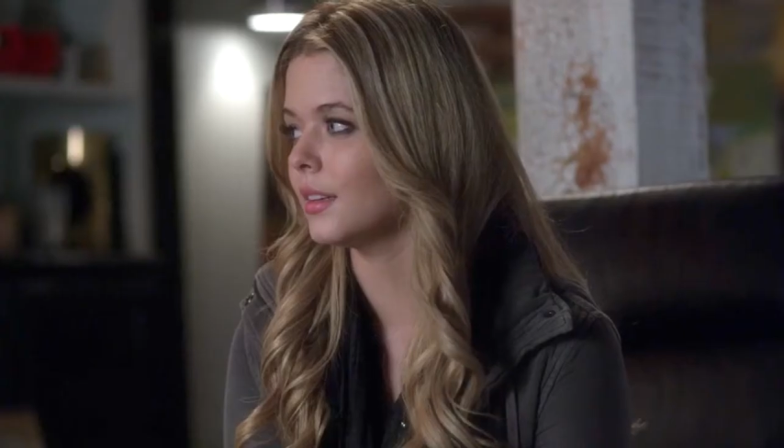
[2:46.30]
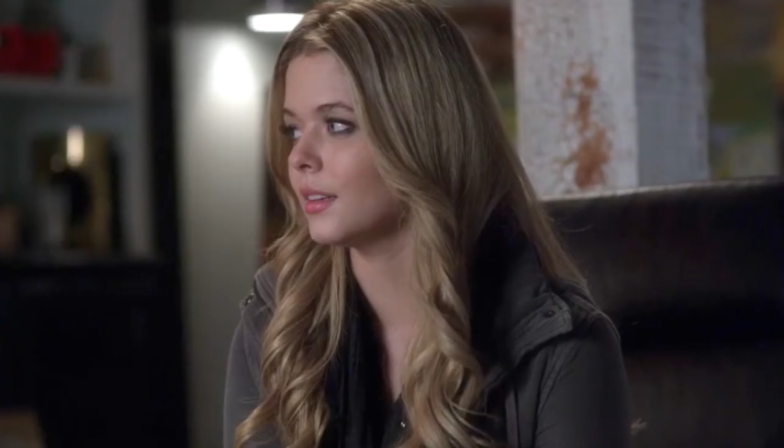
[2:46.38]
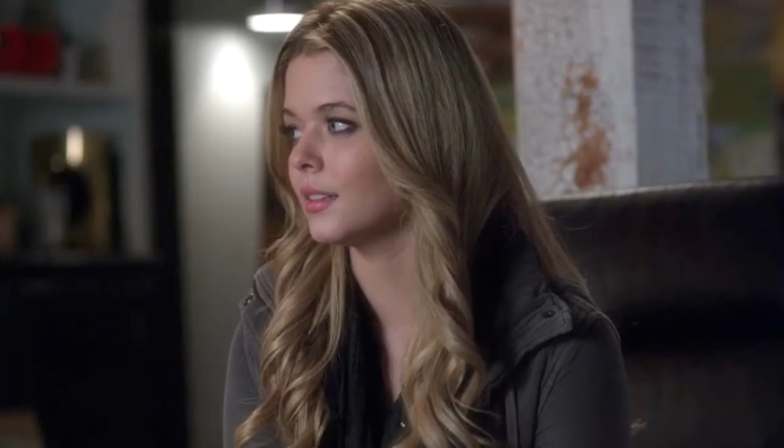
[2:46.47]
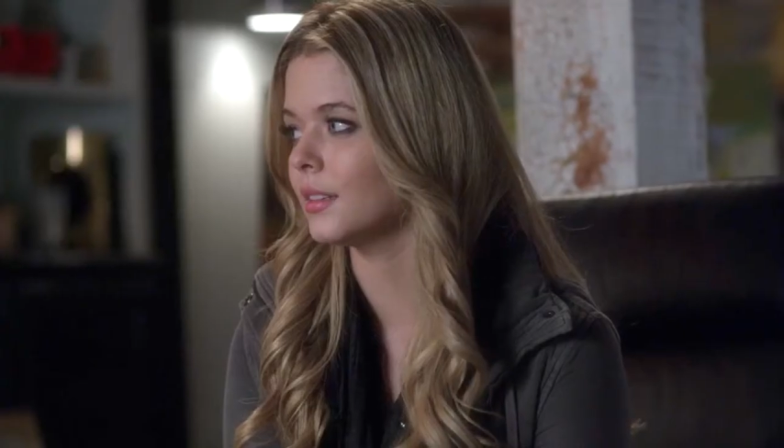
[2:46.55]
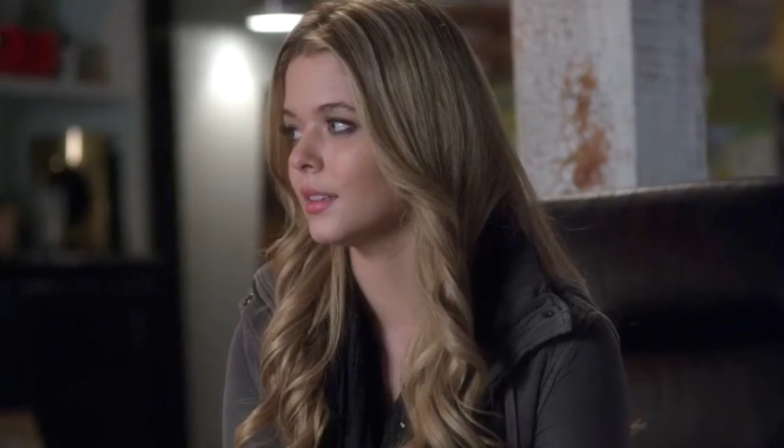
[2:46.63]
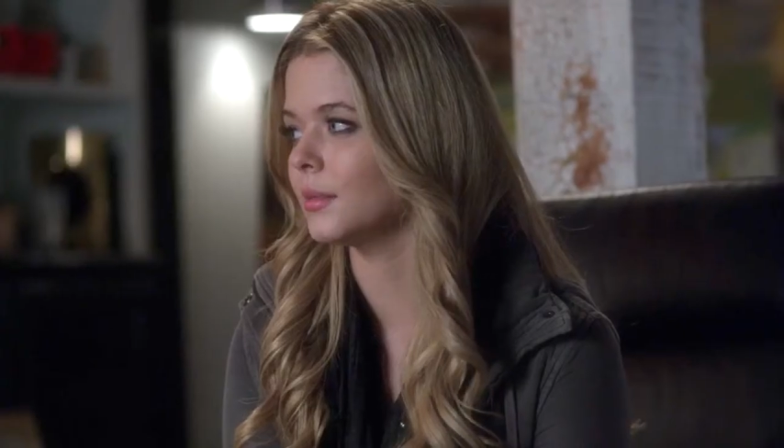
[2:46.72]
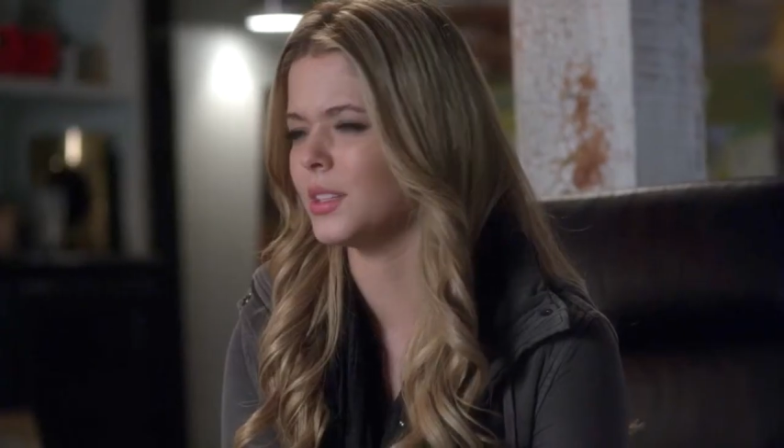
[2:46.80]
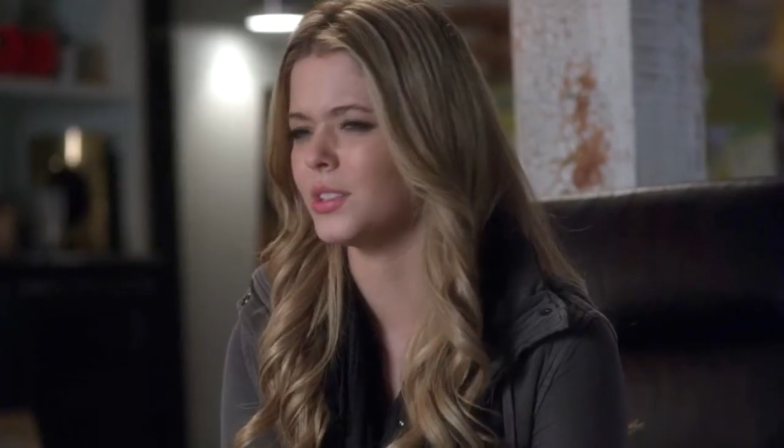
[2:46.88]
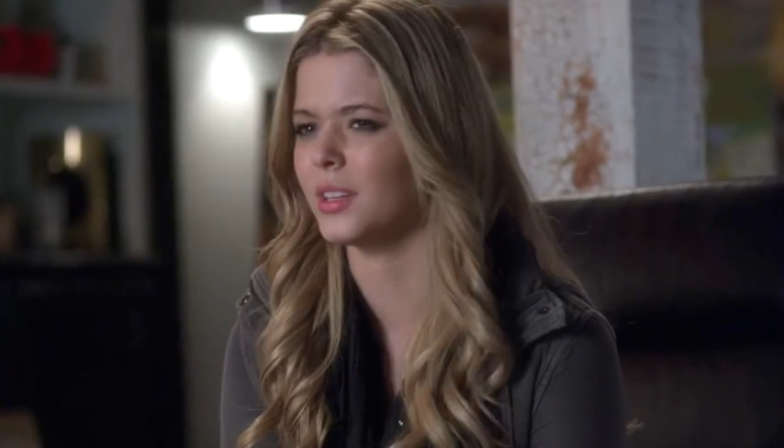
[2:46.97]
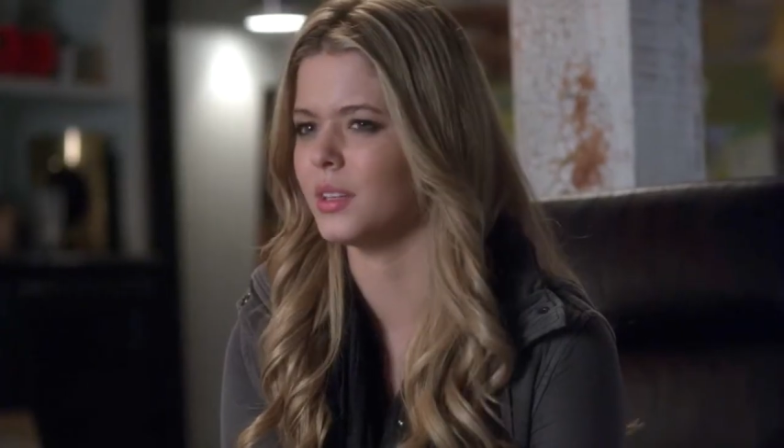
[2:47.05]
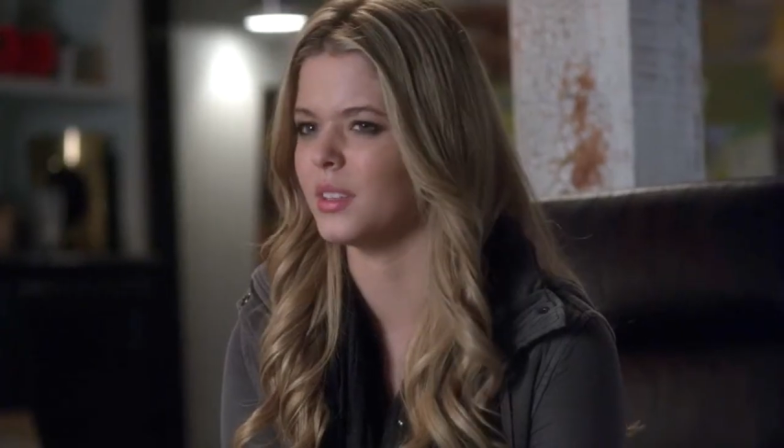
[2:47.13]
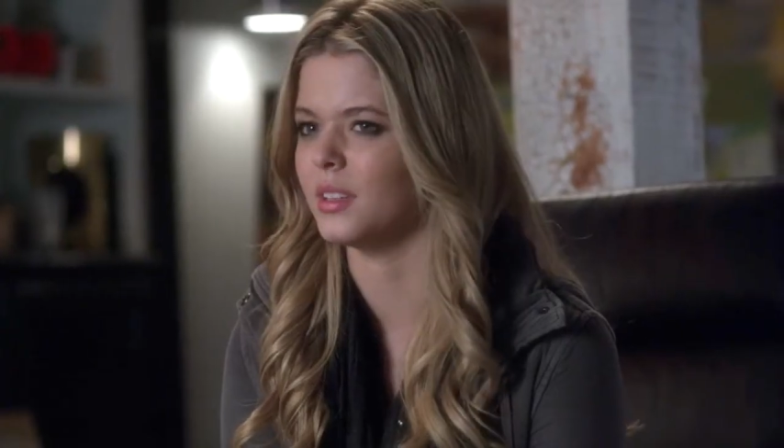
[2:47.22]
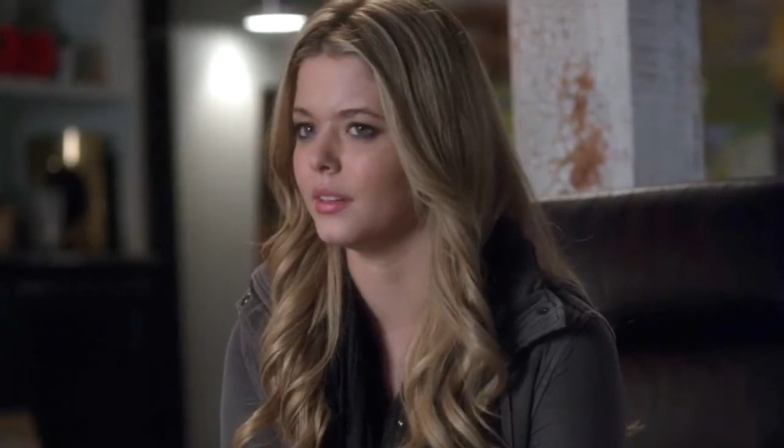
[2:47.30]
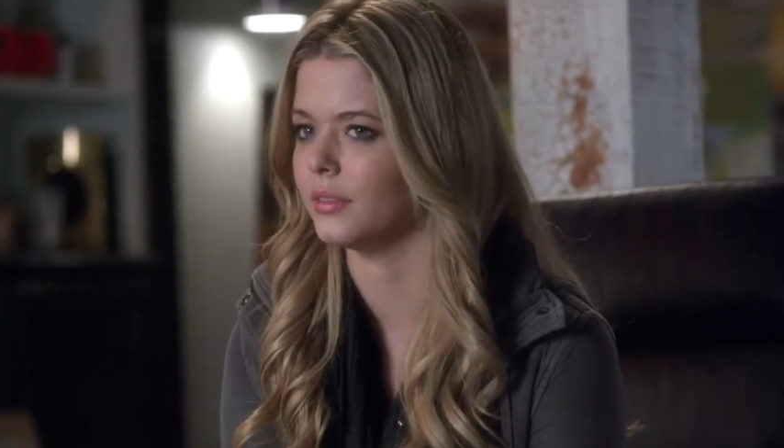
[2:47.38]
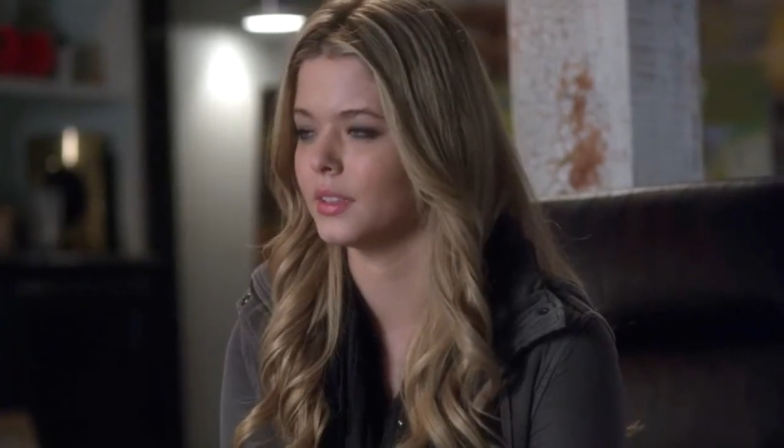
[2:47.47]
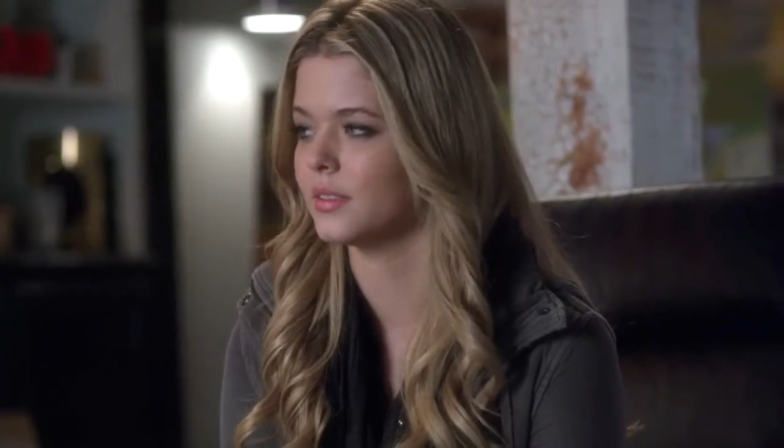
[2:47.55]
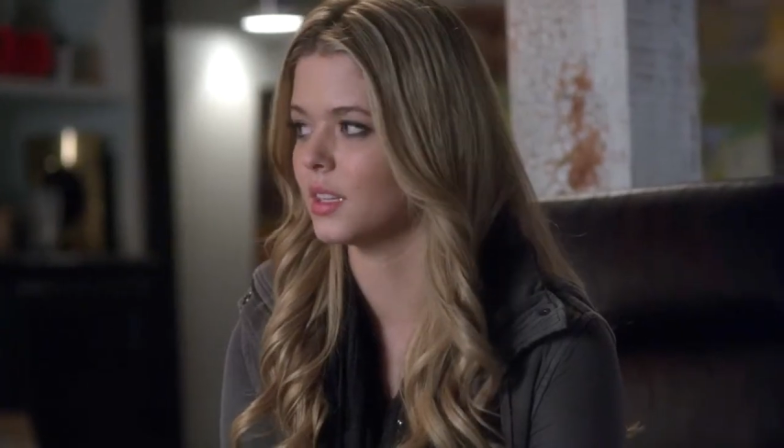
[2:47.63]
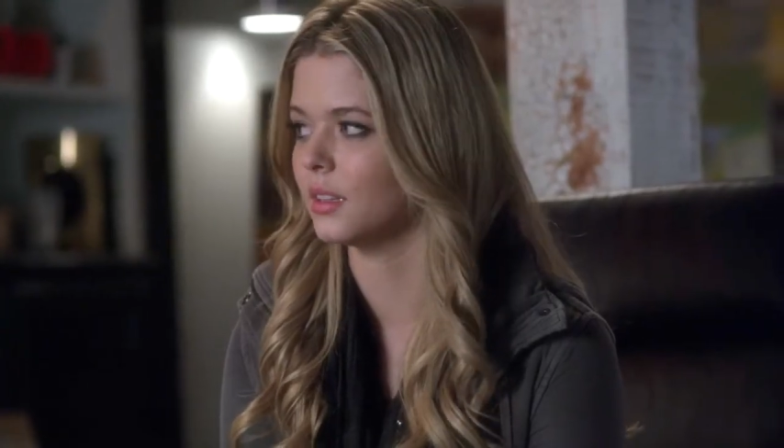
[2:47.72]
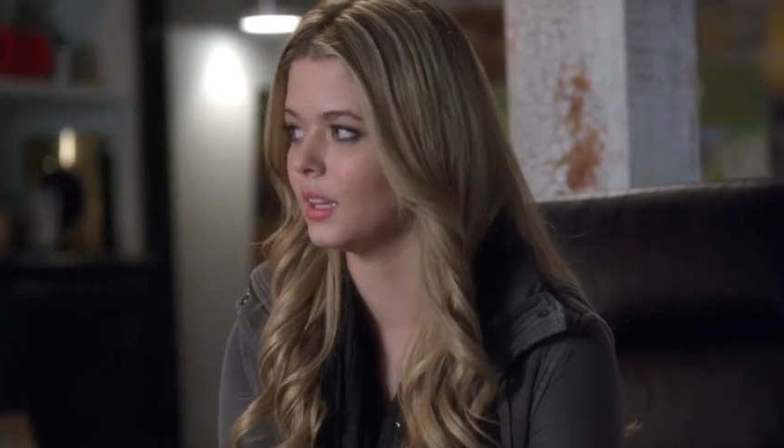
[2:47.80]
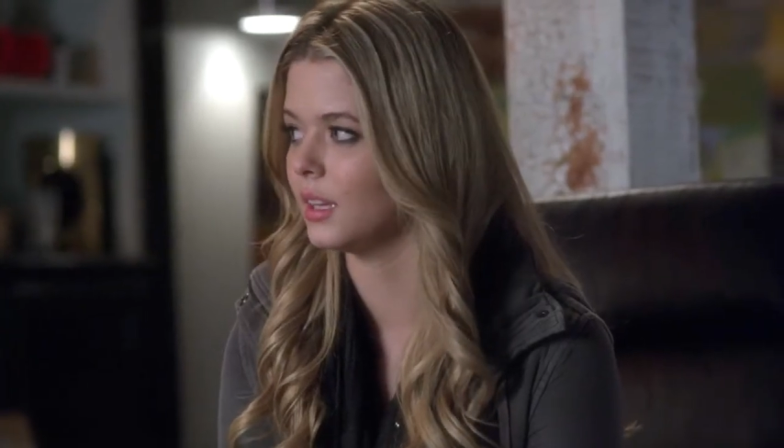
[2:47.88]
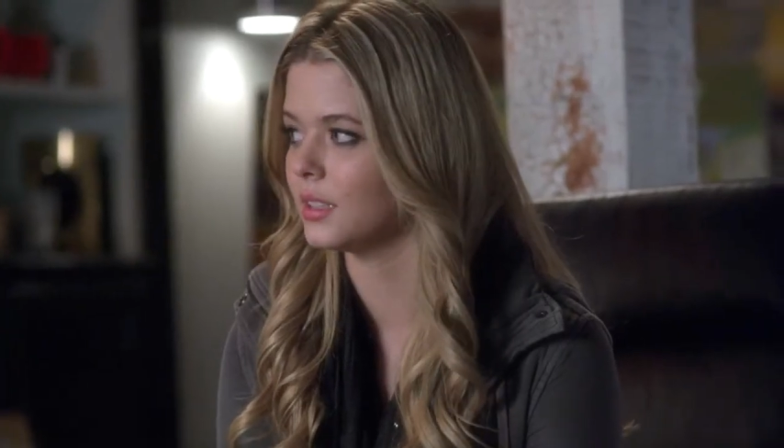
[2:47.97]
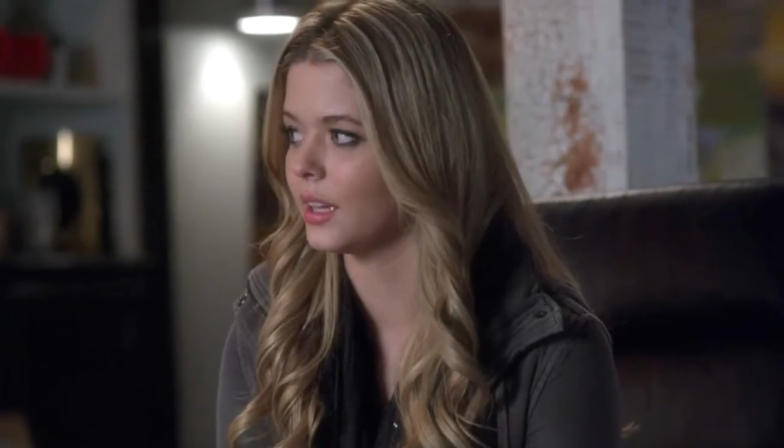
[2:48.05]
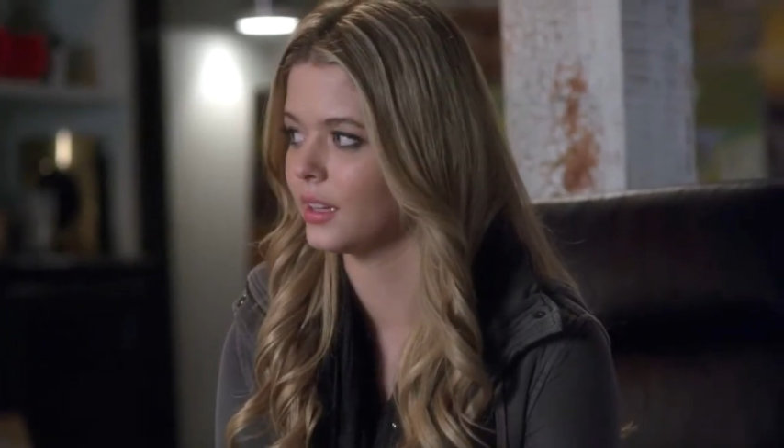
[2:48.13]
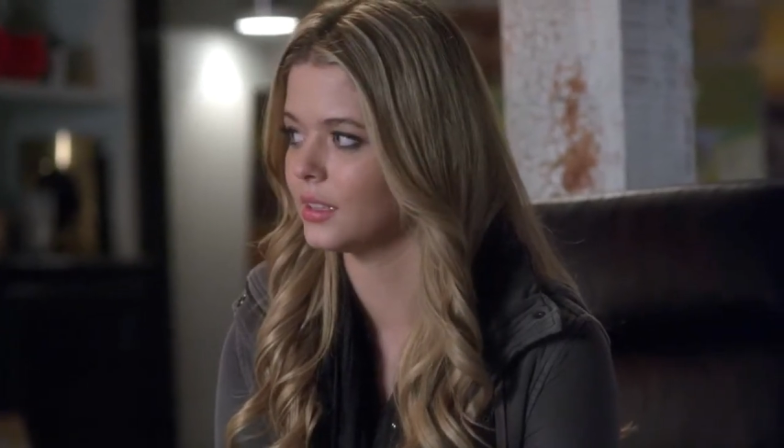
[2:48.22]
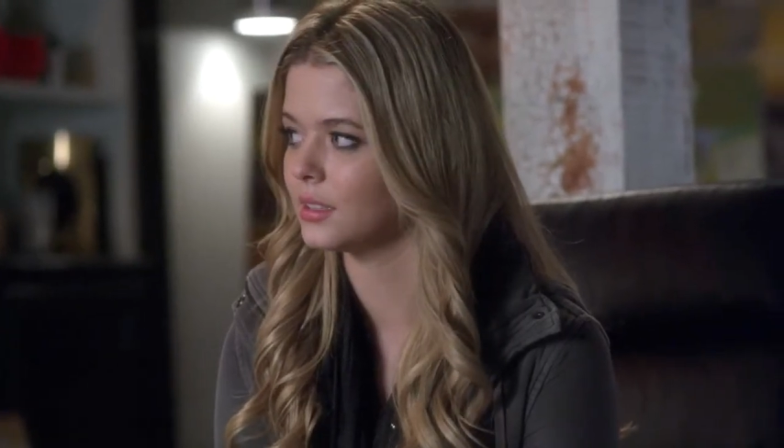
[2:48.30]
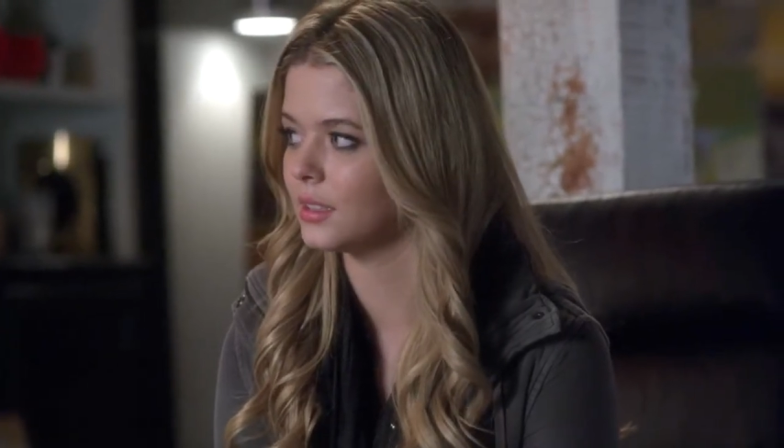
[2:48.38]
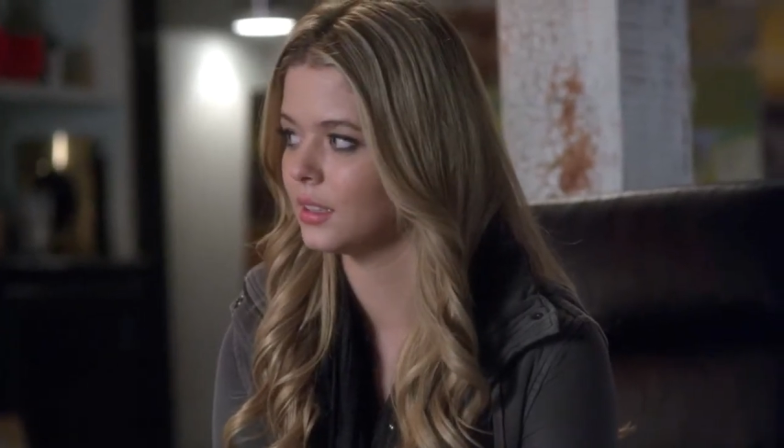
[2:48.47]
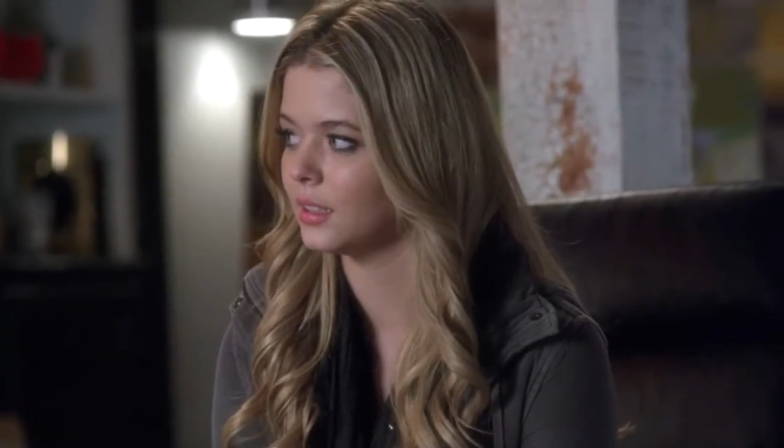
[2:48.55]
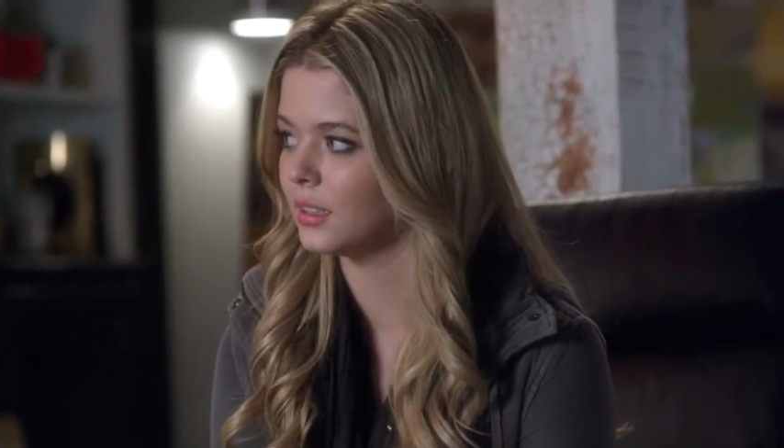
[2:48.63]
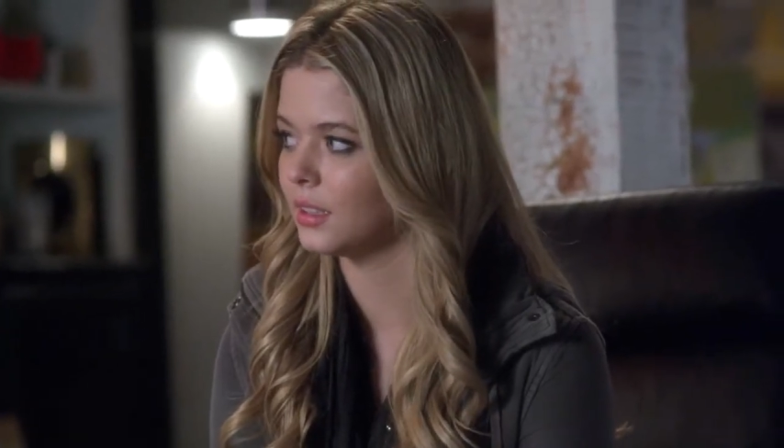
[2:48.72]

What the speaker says: I mean, Jenna would never have sent that text.